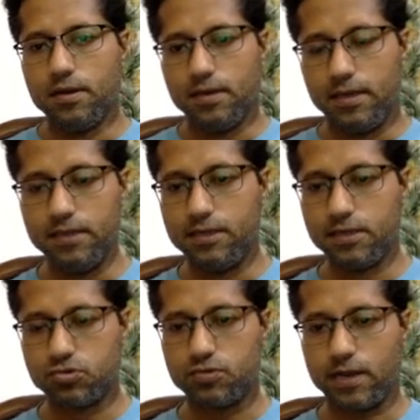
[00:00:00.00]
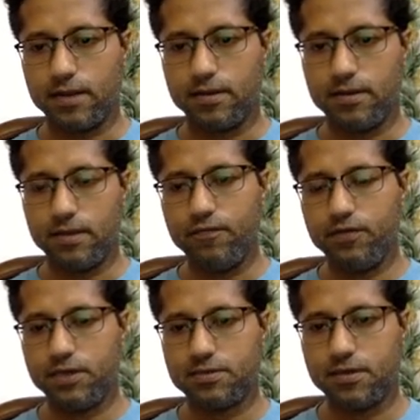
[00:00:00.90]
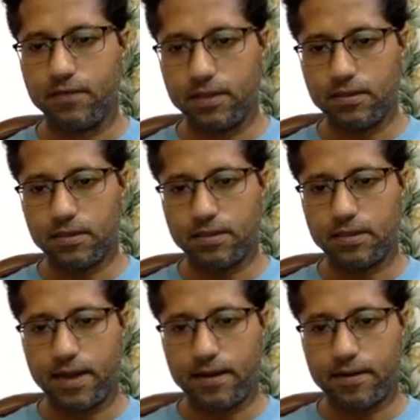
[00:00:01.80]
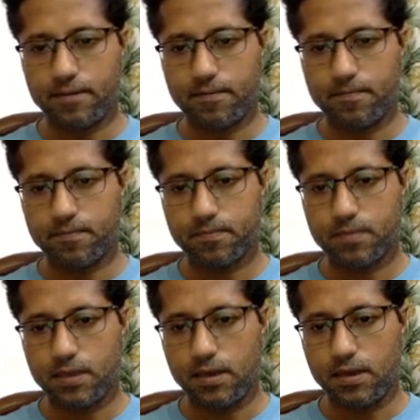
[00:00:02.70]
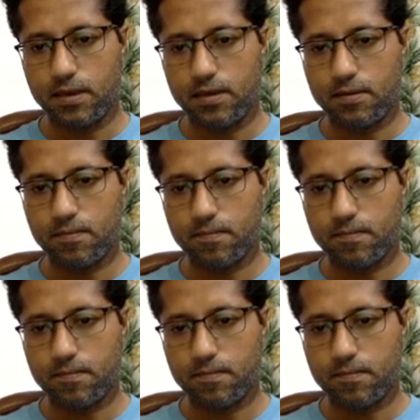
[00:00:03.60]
in these two triangles, if it is given that A